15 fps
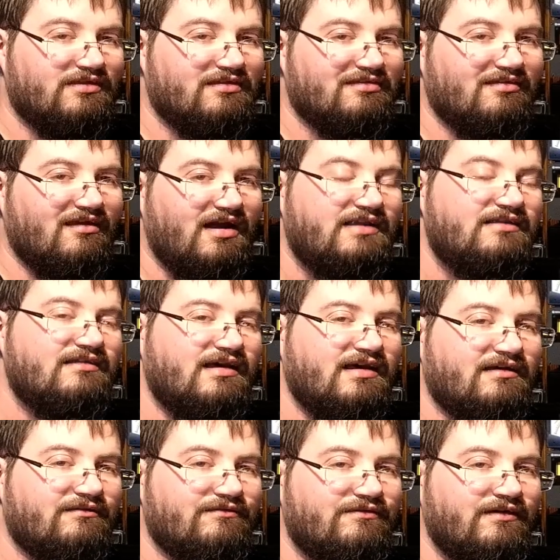it's like to
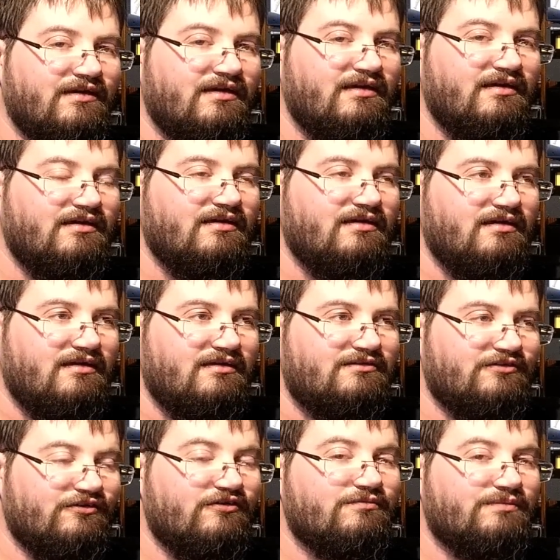have
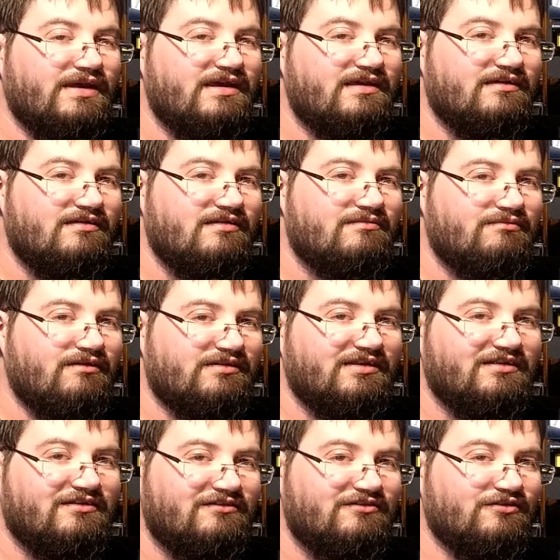two speakers plugged
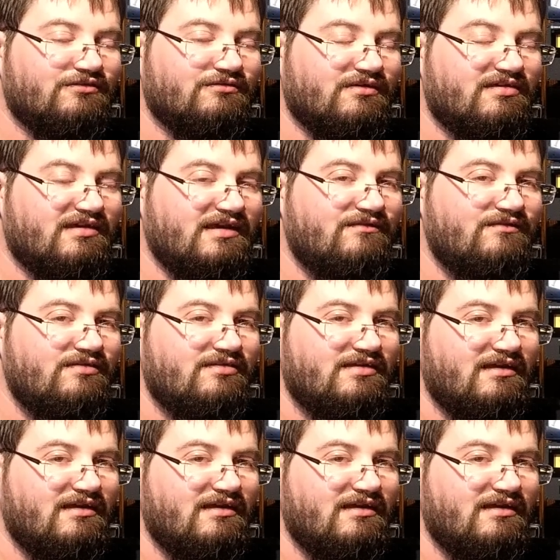into two receivers.